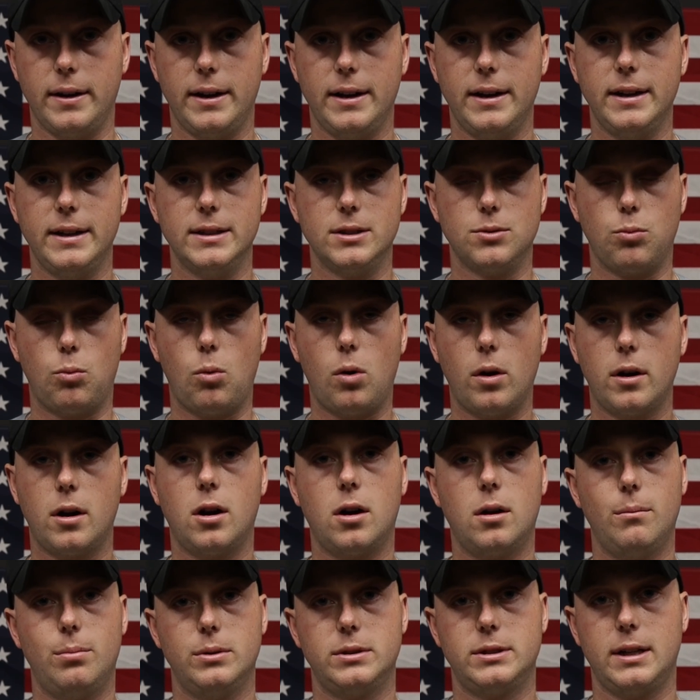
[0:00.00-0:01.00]
It is
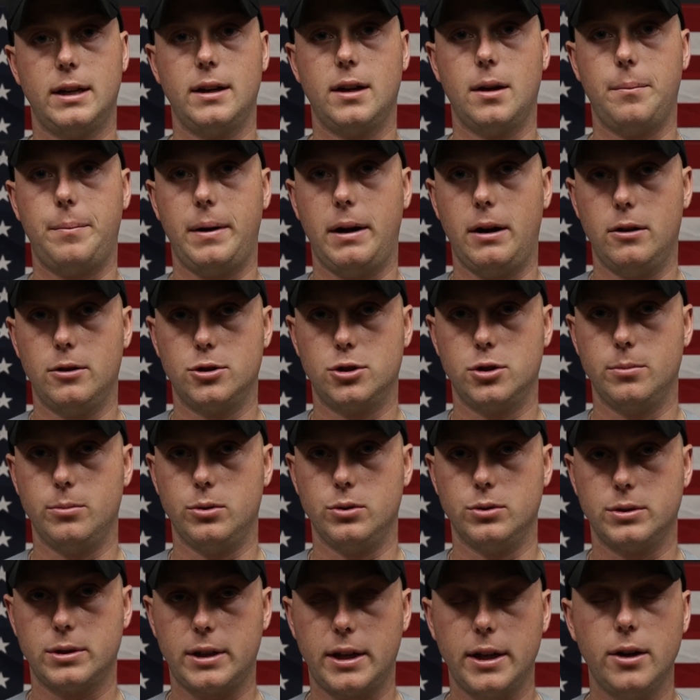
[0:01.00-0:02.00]
100% a
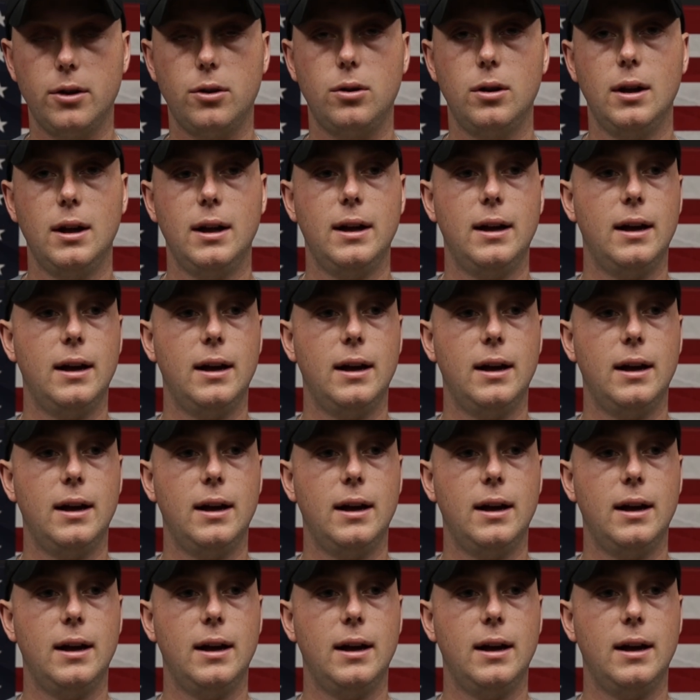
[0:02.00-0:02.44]
perishable skill.